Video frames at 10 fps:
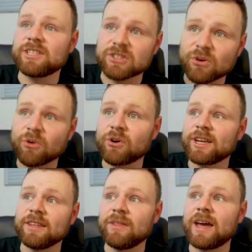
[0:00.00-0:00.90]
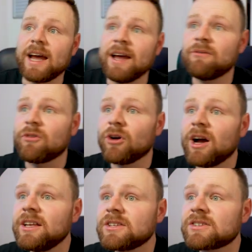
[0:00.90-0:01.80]
It's already there for
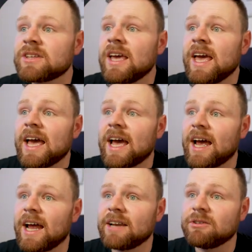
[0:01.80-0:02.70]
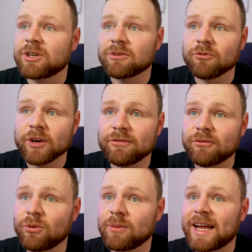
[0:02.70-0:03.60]
us and you can
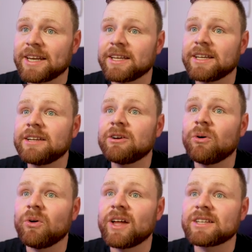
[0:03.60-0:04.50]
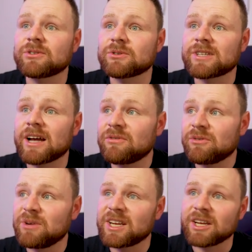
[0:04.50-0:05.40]
reformat it, all that sort of stuff.
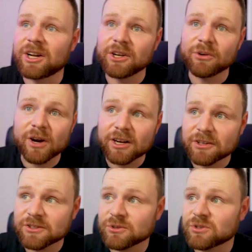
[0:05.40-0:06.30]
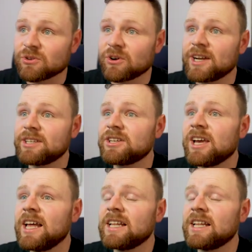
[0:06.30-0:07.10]
And we can go to our console storage.